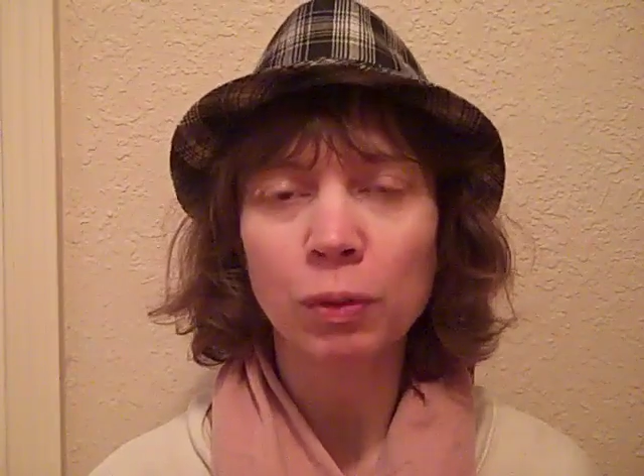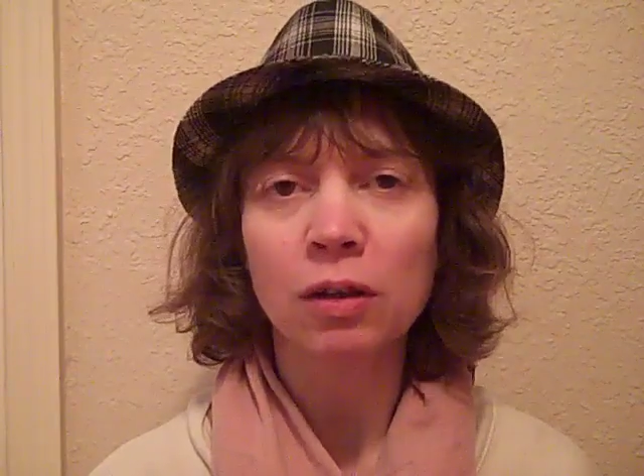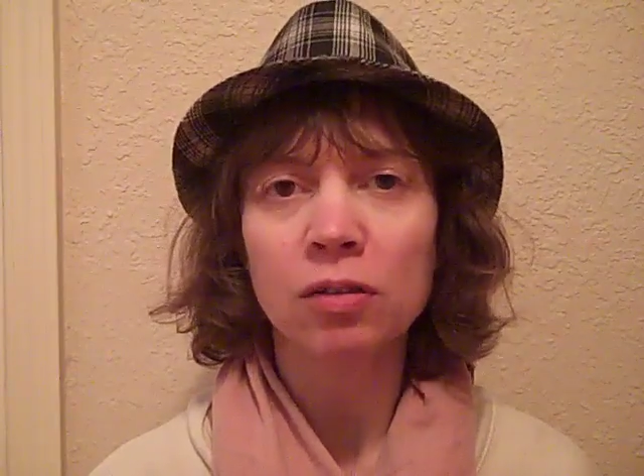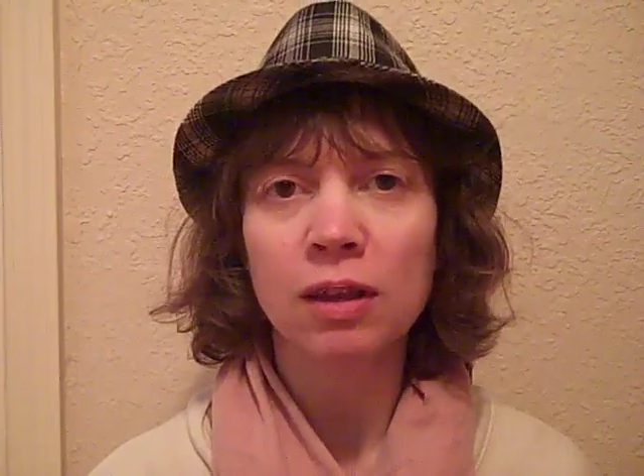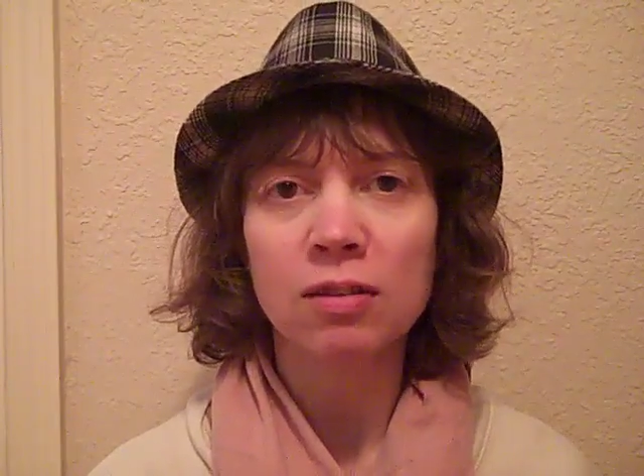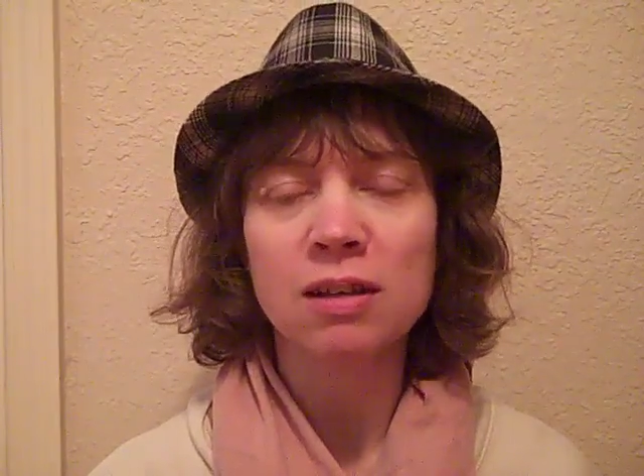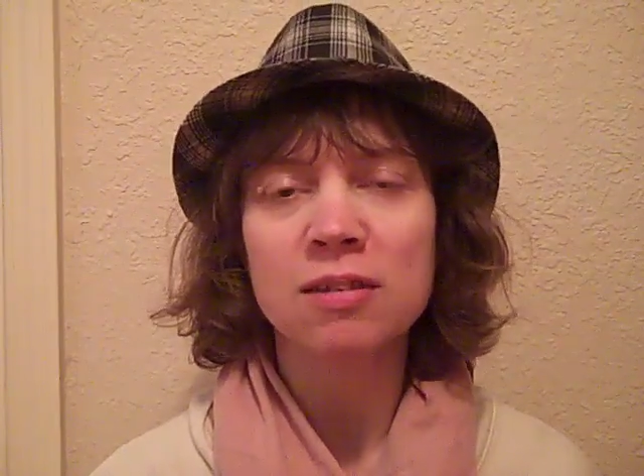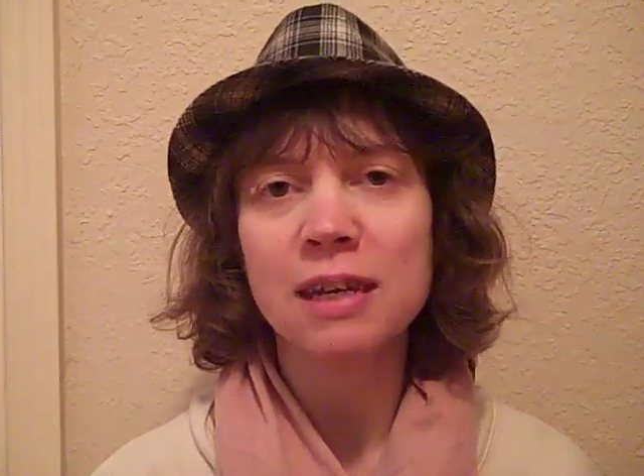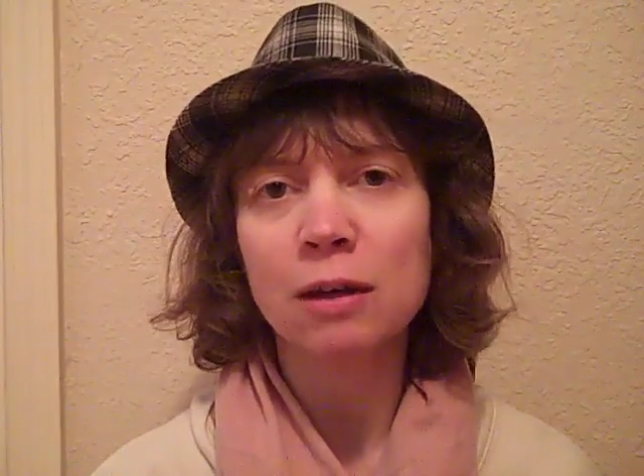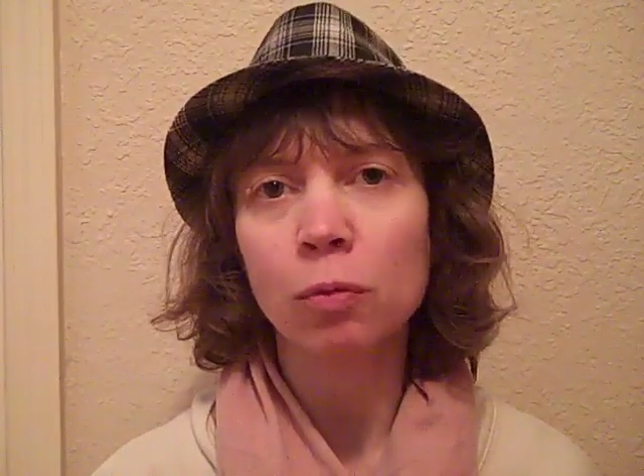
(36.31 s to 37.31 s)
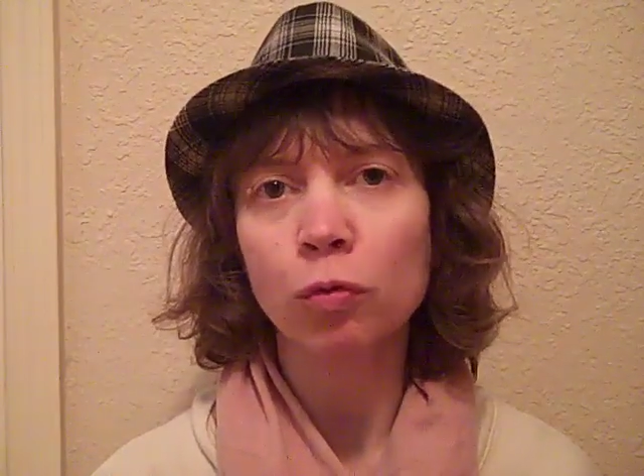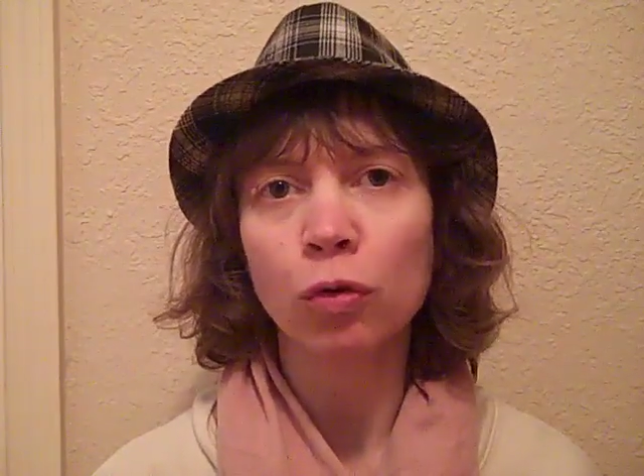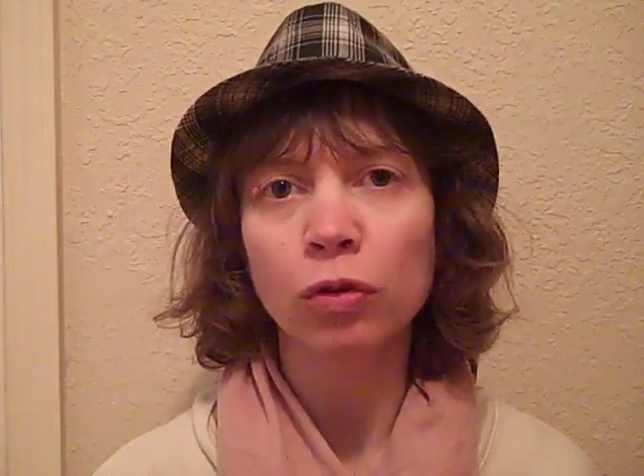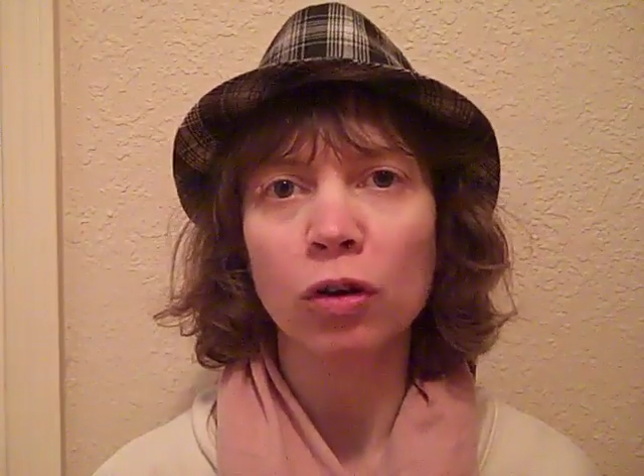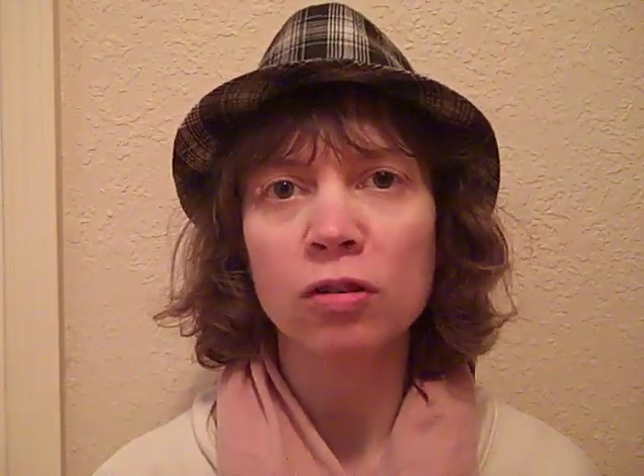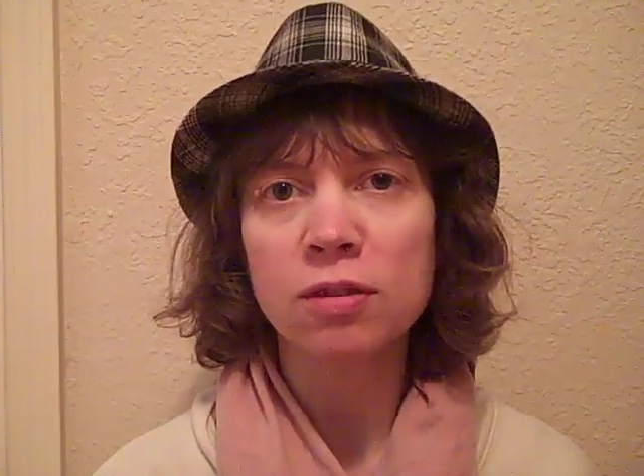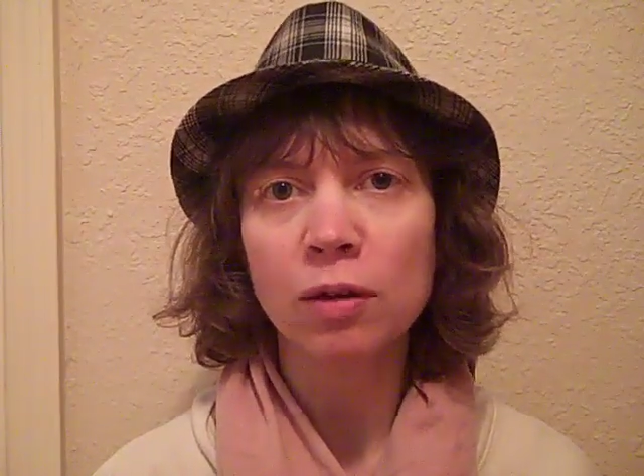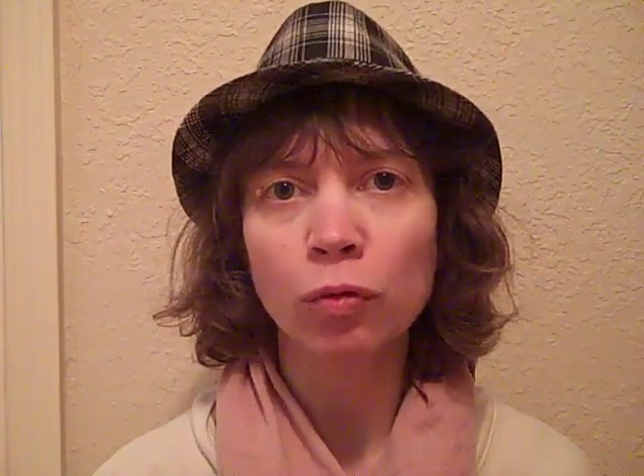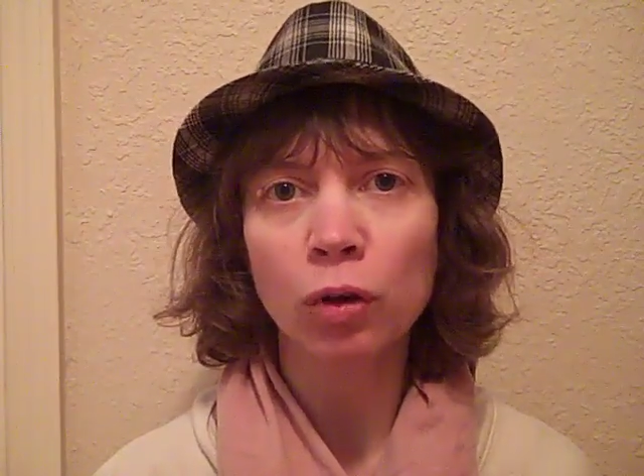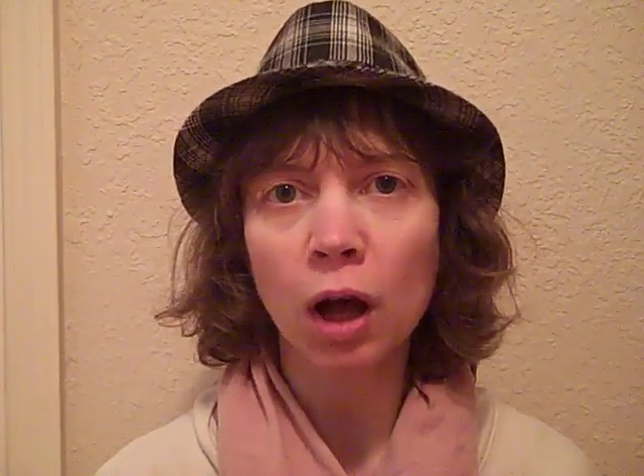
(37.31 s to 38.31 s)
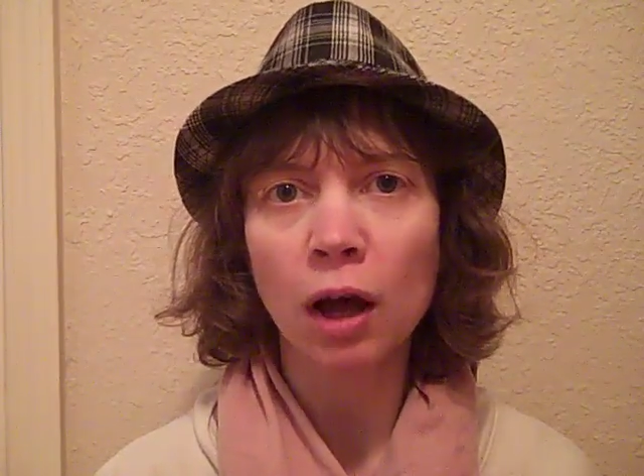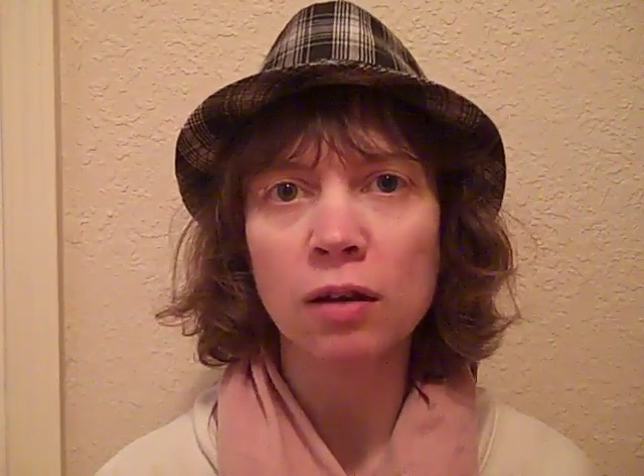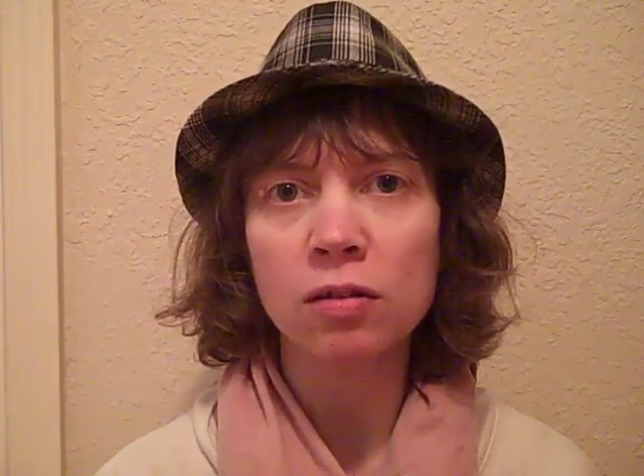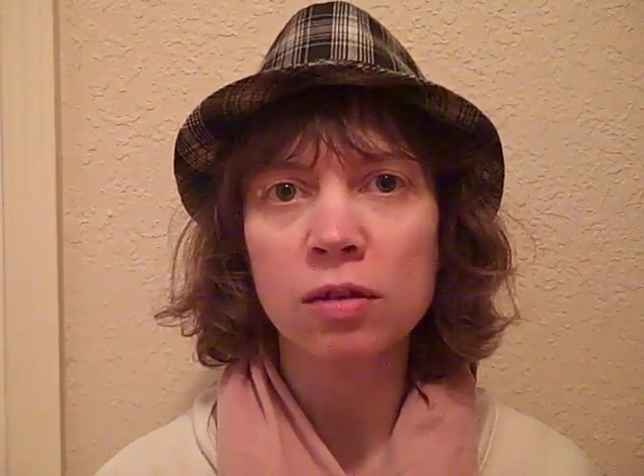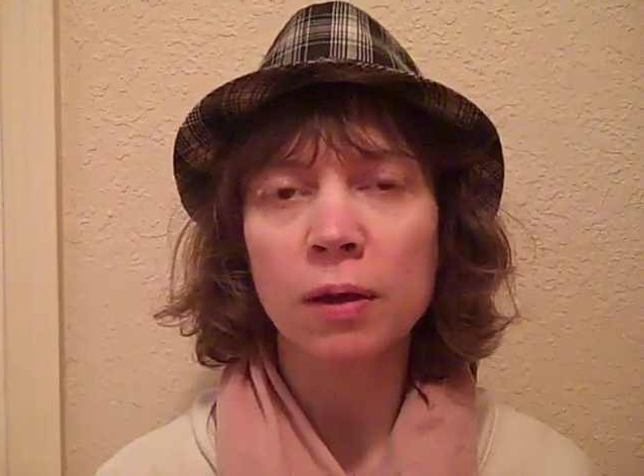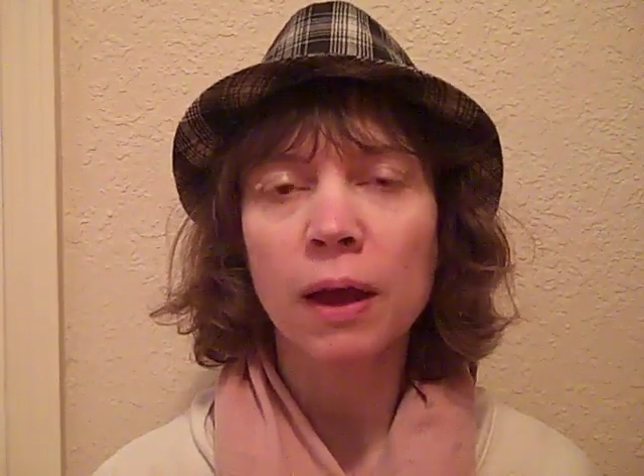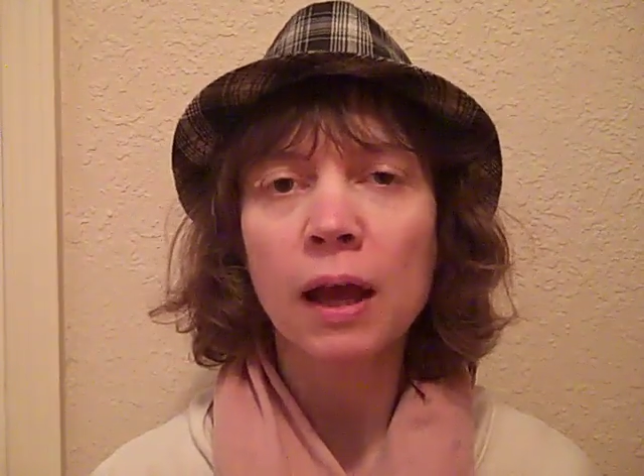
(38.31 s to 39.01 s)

because as I stated before, there are several kinds.